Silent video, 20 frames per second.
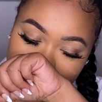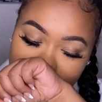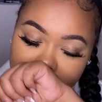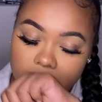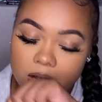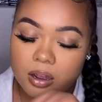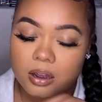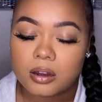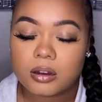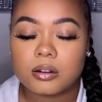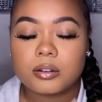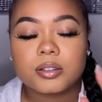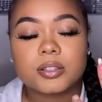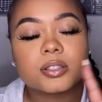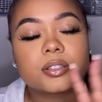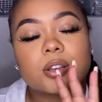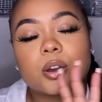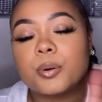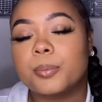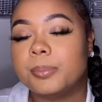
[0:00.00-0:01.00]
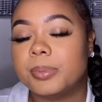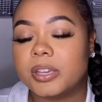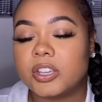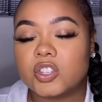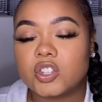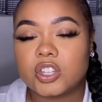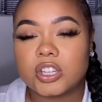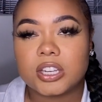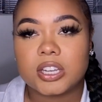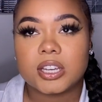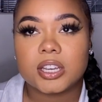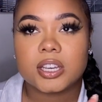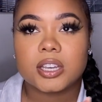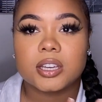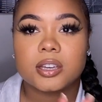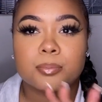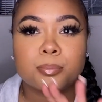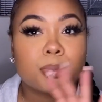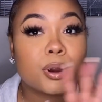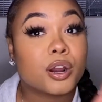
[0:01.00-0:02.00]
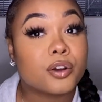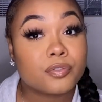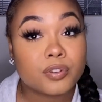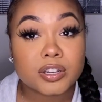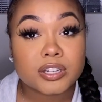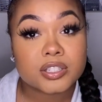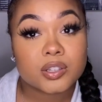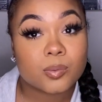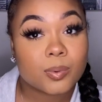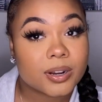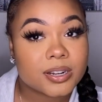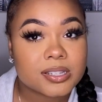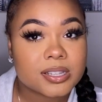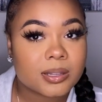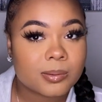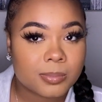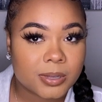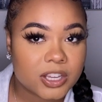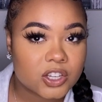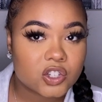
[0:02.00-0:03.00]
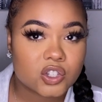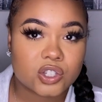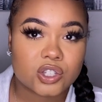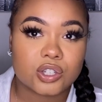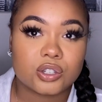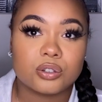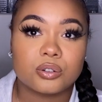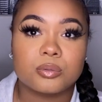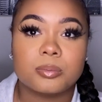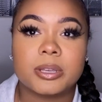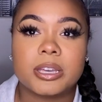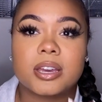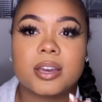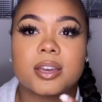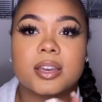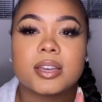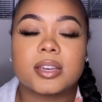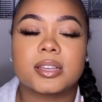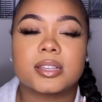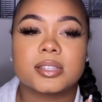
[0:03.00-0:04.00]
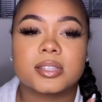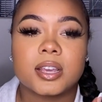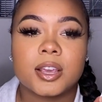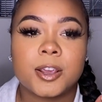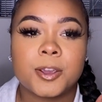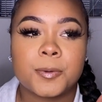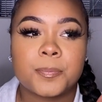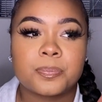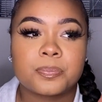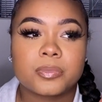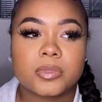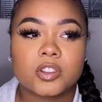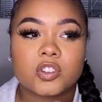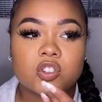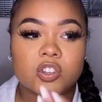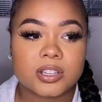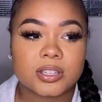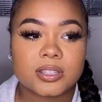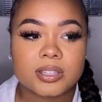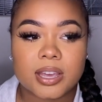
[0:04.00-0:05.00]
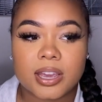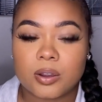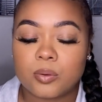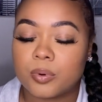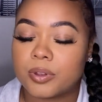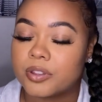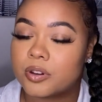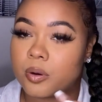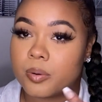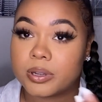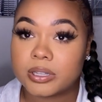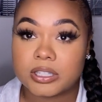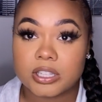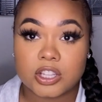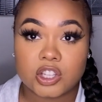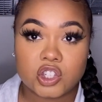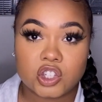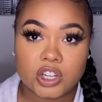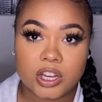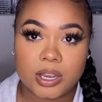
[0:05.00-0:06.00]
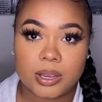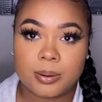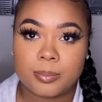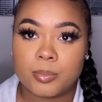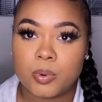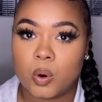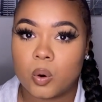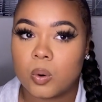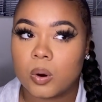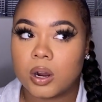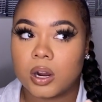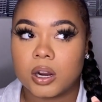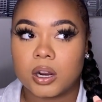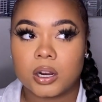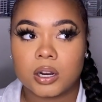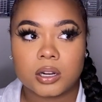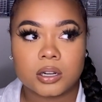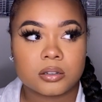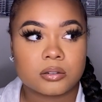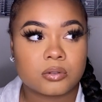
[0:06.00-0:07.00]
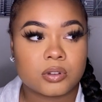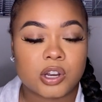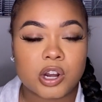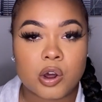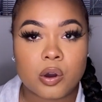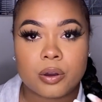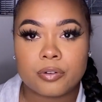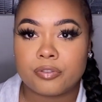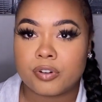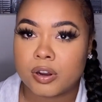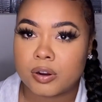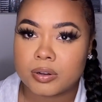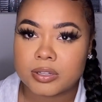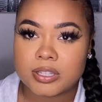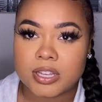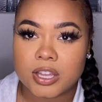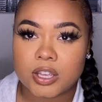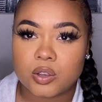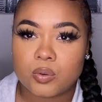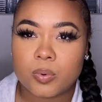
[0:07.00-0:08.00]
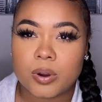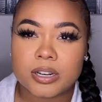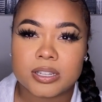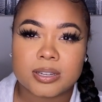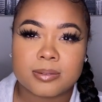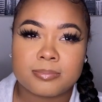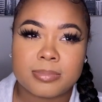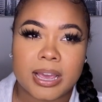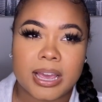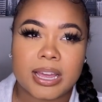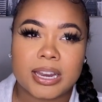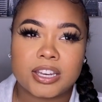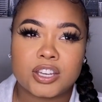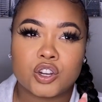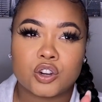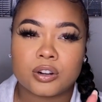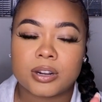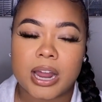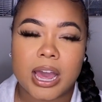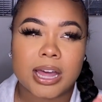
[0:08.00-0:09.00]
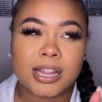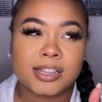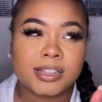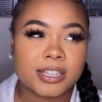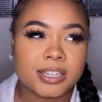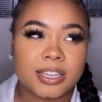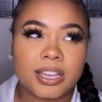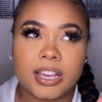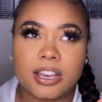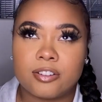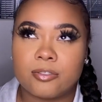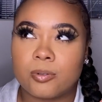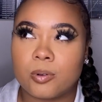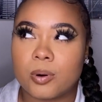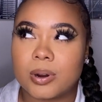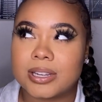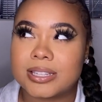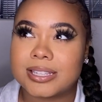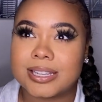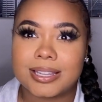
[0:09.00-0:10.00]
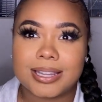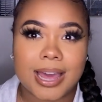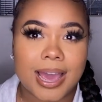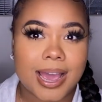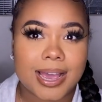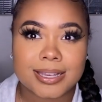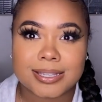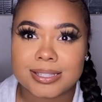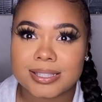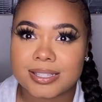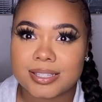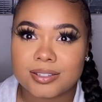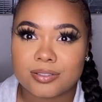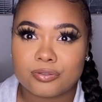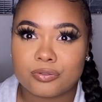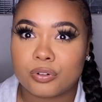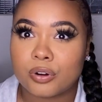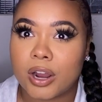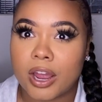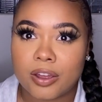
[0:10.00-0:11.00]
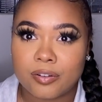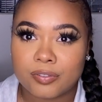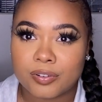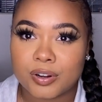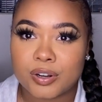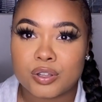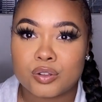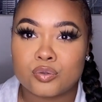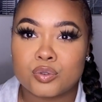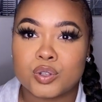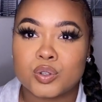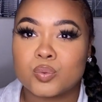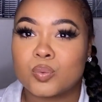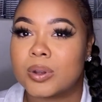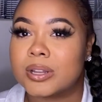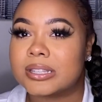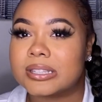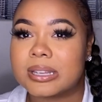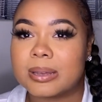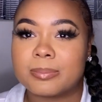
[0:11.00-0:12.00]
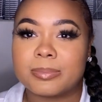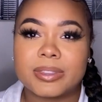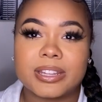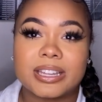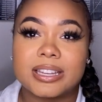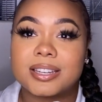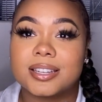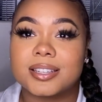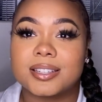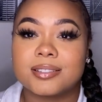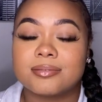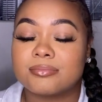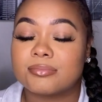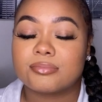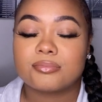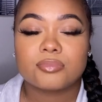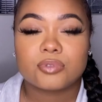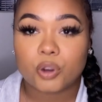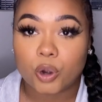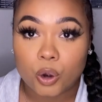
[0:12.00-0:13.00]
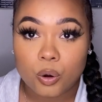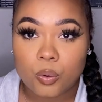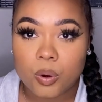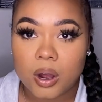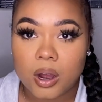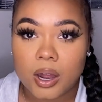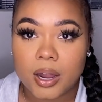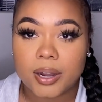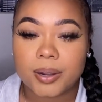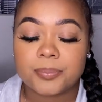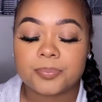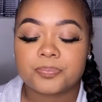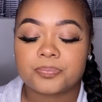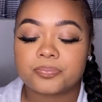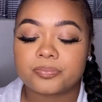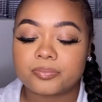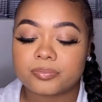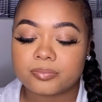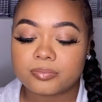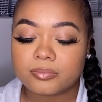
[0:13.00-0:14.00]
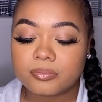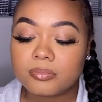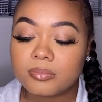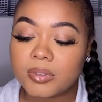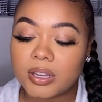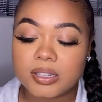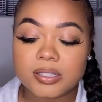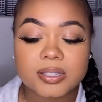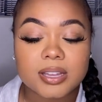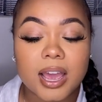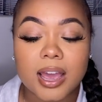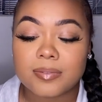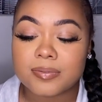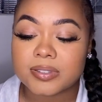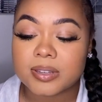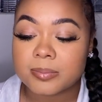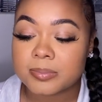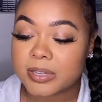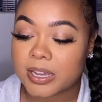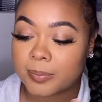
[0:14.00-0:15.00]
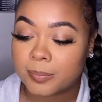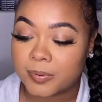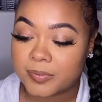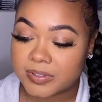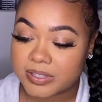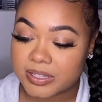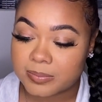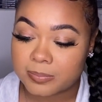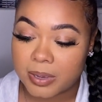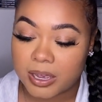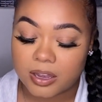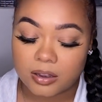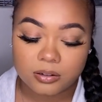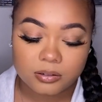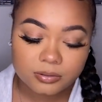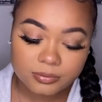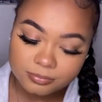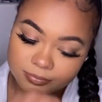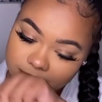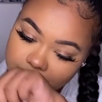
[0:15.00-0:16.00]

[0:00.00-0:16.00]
Oh, so beachy. Perfect to wear to the beach too, because just like with going to the gym or, you know, a fragrance that you wear to bed, you're not looking for it to last forever. You just want something to throw on, to have some type of smell.